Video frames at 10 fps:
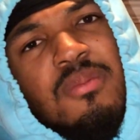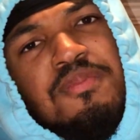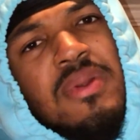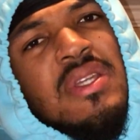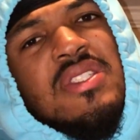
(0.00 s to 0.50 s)

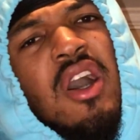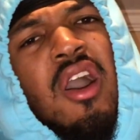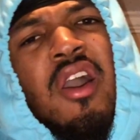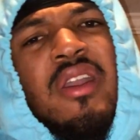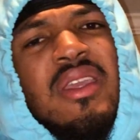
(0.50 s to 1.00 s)
police
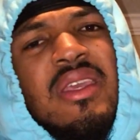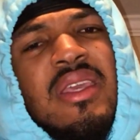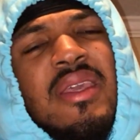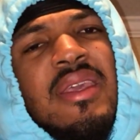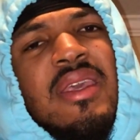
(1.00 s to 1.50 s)
are
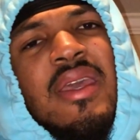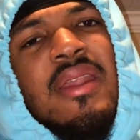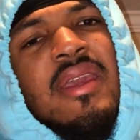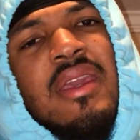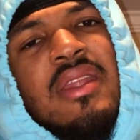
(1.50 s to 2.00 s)

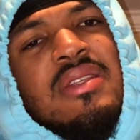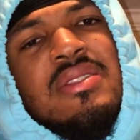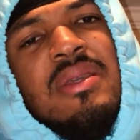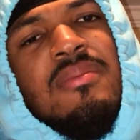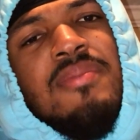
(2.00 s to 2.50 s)
killing
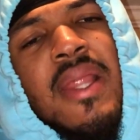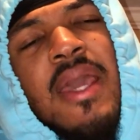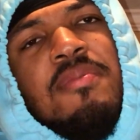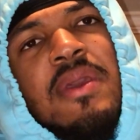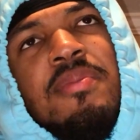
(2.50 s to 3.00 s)
innocent
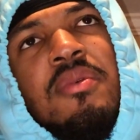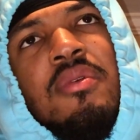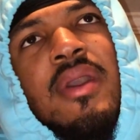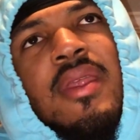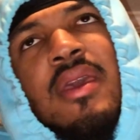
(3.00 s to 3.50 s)
black people
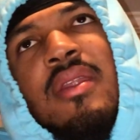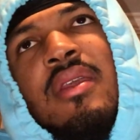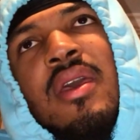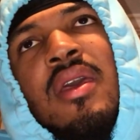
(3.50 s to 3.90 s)
and then